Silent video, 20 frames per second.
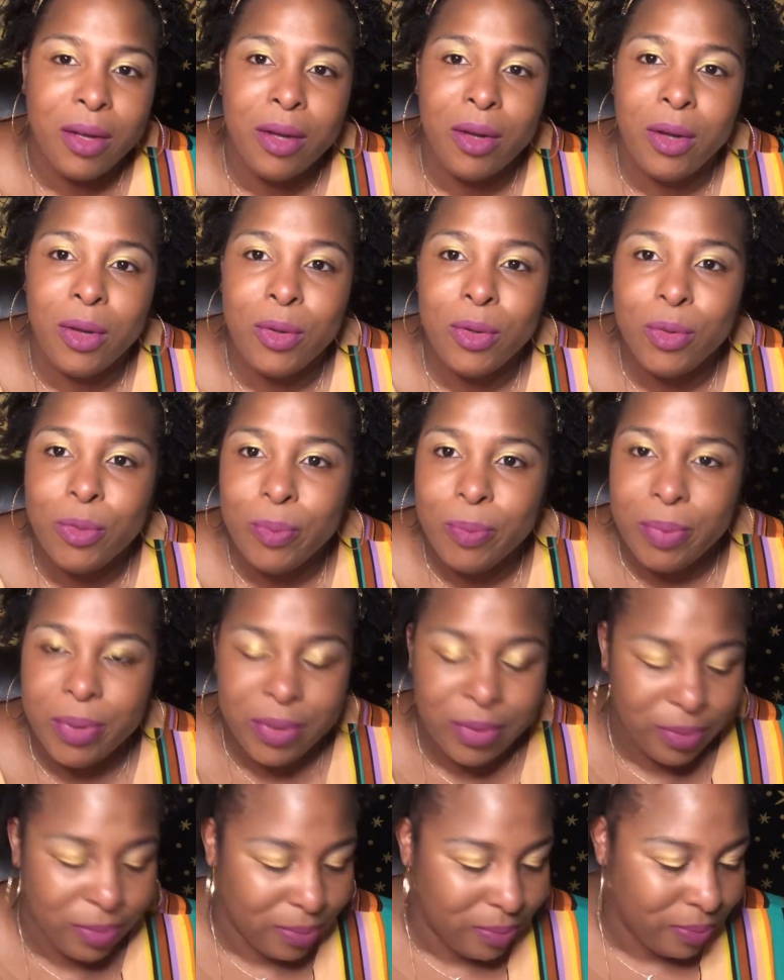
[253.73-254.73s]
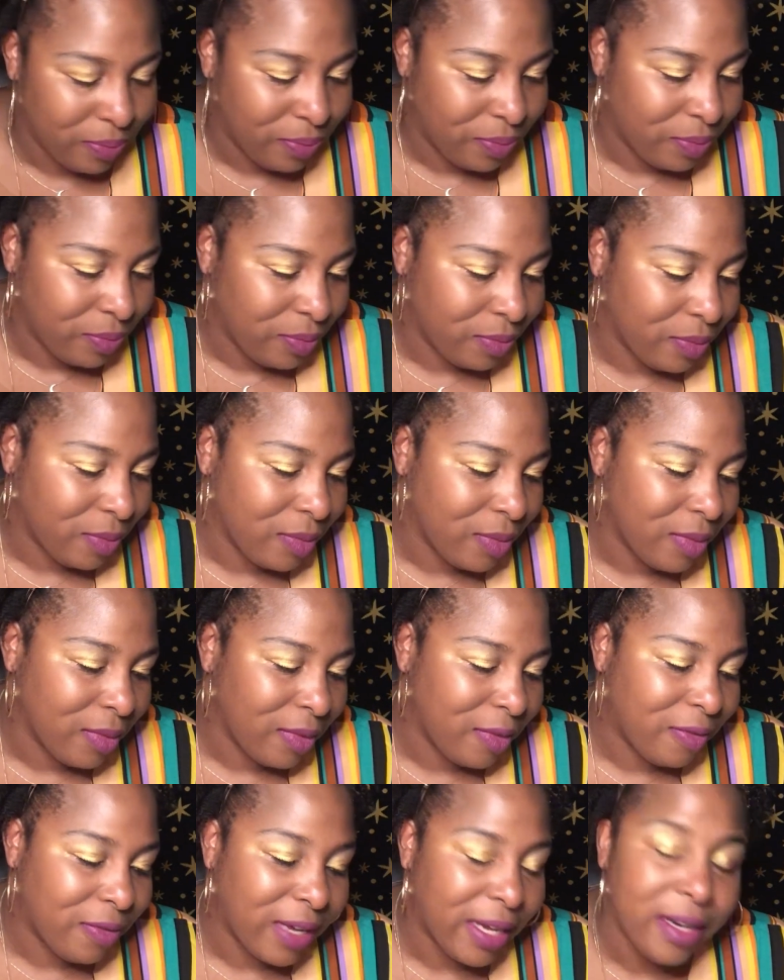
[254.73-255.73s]
Hope,
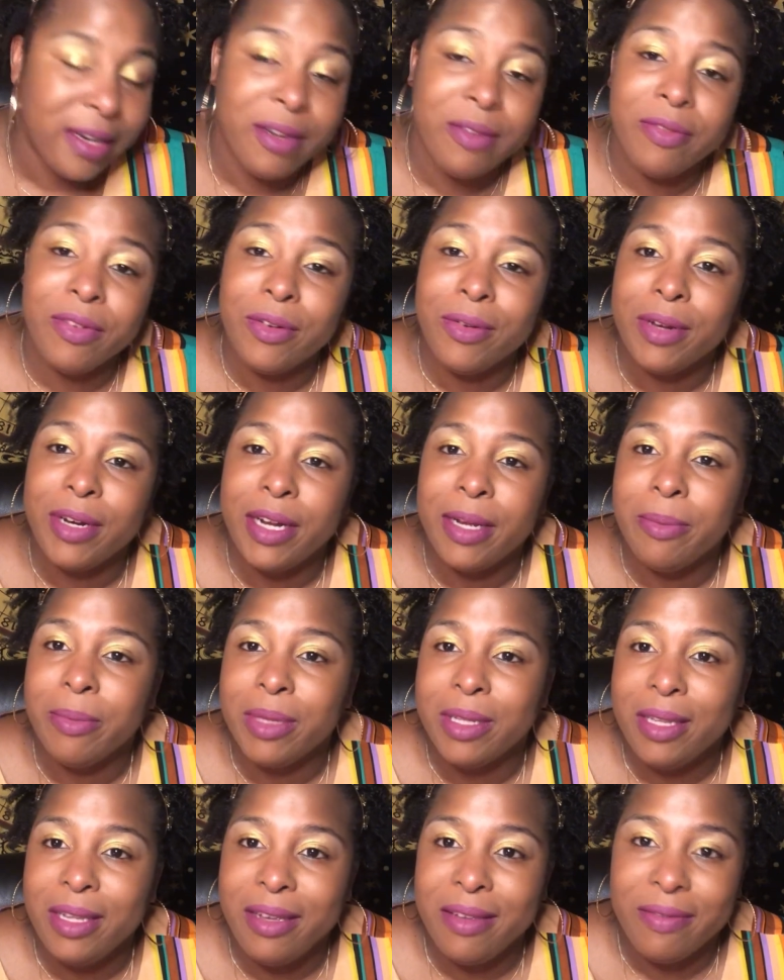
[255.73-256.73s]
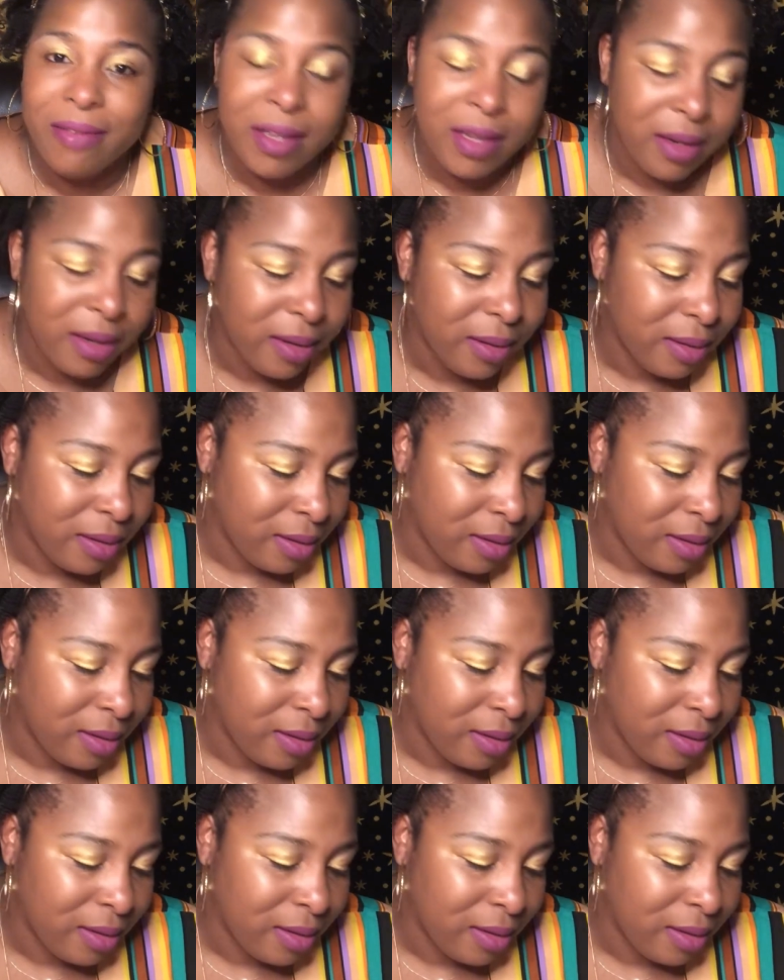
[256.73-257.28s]
fighting for what I believe in,